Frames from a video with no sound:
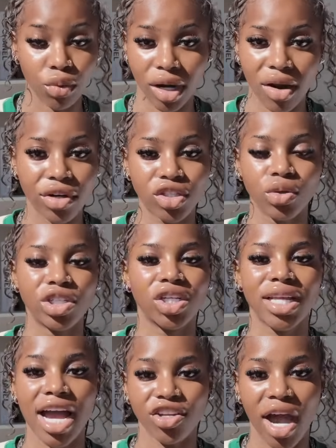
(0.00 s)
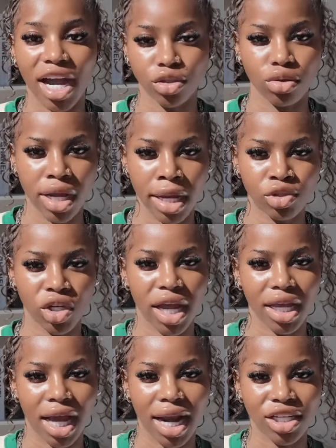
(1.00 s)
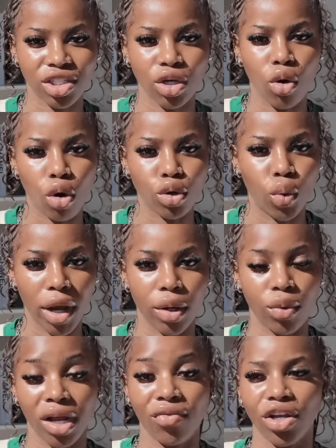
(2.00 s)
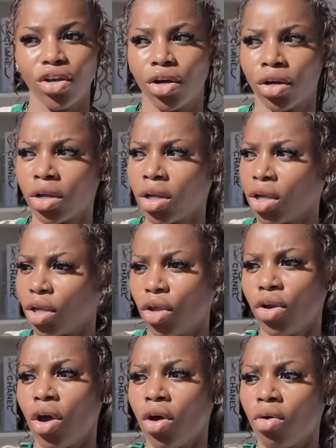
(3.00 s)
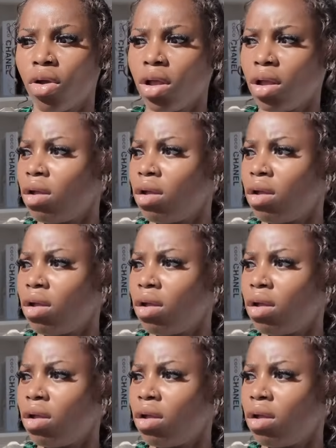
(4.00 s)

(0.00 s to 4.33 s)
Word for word: whatever to it, just add your actual name so that you can actually hold weight whenever you're, you know,